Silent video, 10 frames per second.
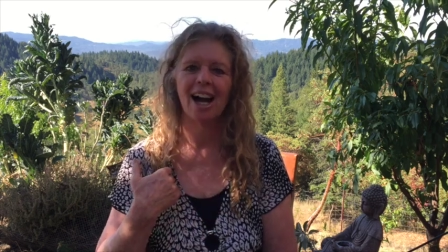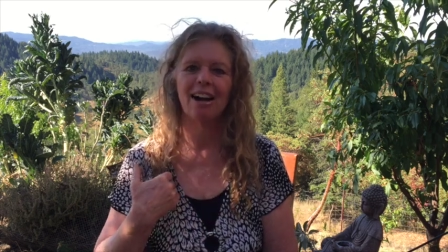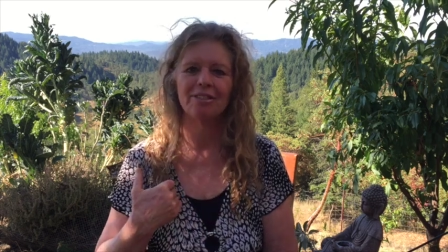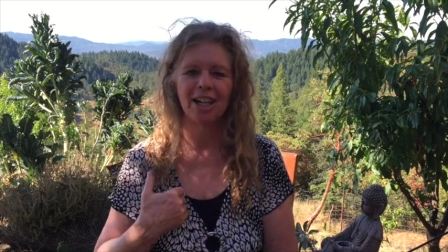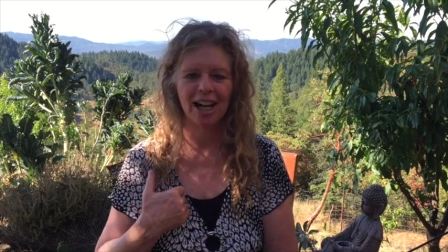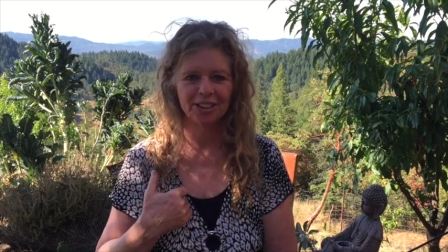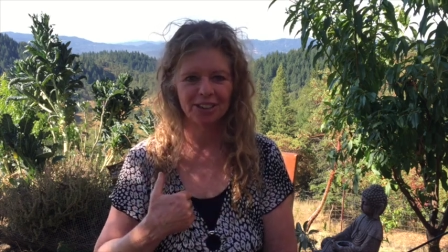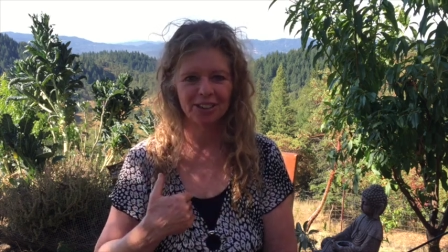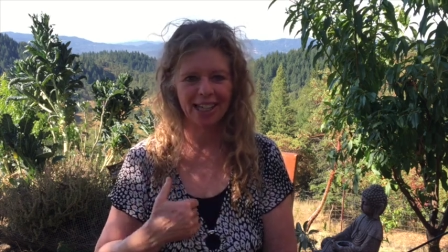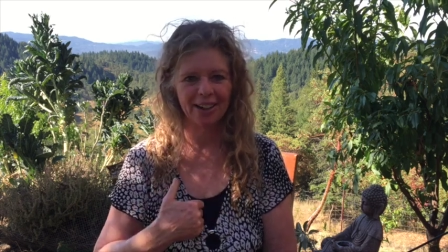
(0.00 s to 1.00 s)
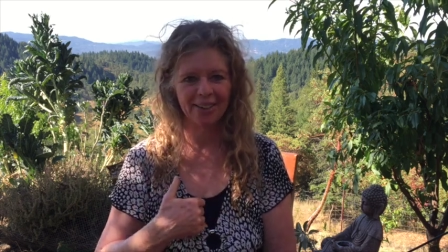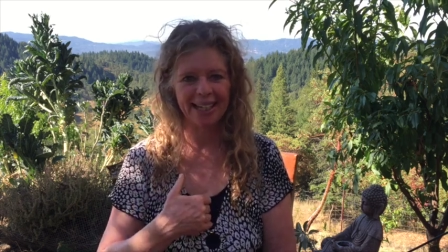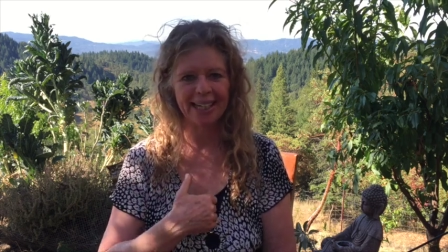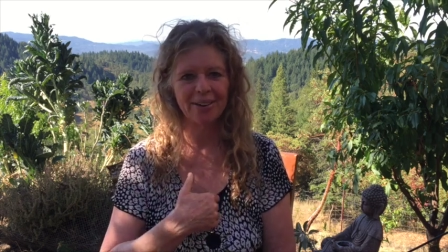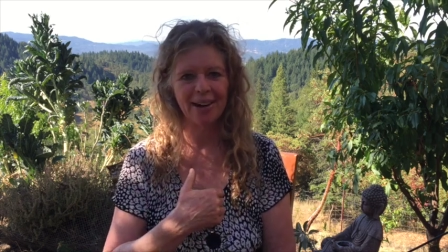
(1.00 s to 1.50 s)
of Dr.
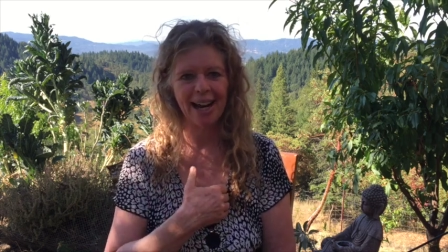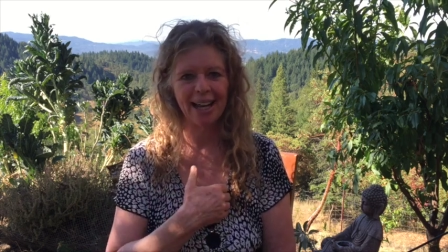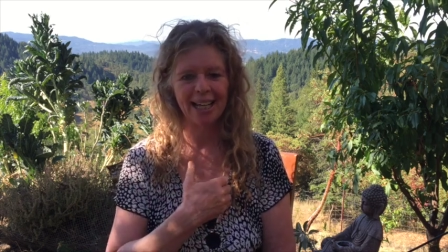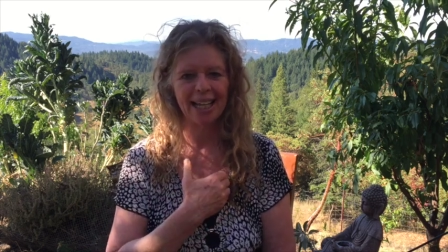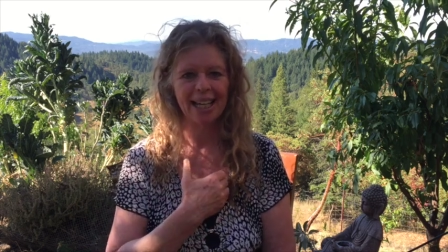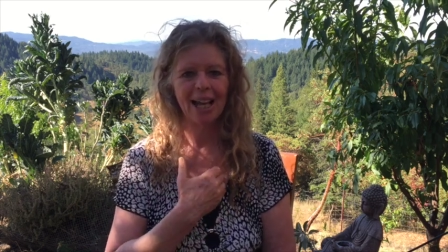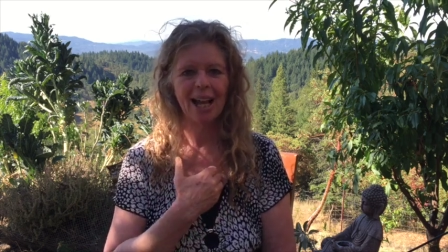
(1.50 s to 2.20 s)
Gary Craig.